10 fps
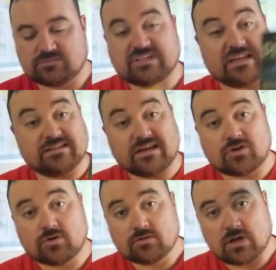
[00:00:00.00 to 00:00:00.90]
Ted
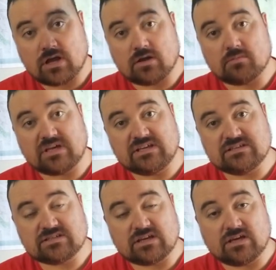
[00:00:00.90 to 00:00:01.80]
Decker.
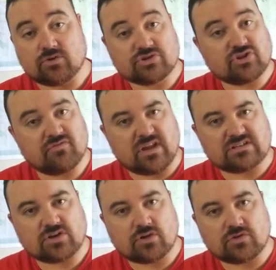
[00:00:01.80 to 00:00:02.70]
He's a Christian
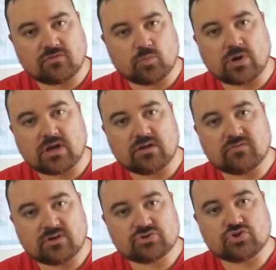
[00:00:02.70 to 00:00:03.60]
fantasy author from what
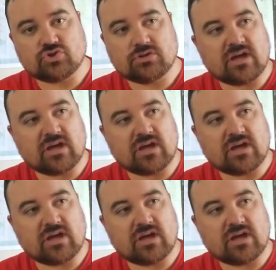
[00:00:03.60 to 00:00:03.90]
I've understood.